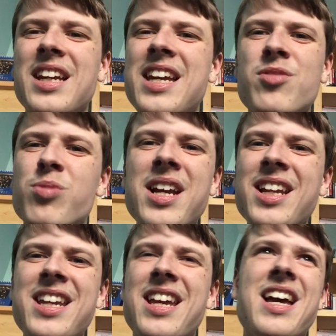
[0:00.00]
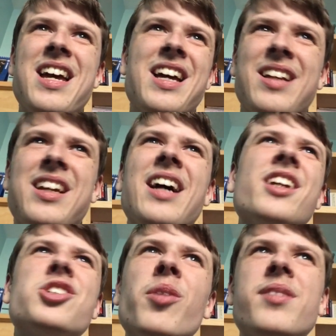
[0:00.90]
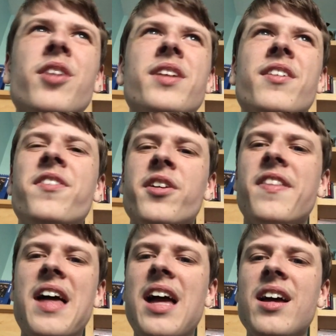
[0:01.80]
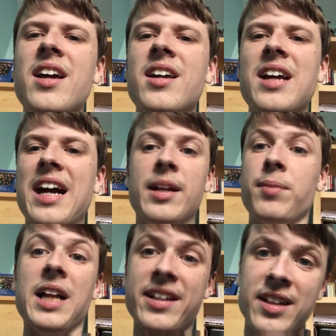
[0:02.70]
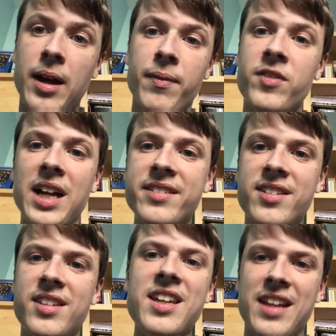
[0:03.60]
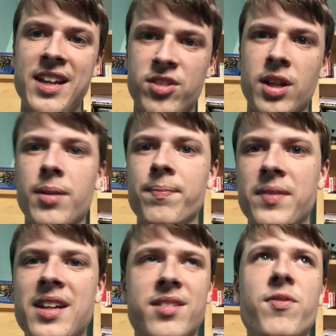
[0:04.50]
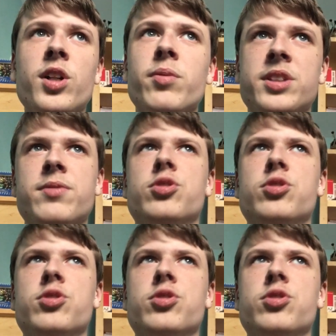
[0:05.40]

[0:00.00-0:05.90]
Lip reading: he's really kind of shot himself in the foot there. And I'm glad to see that his followers have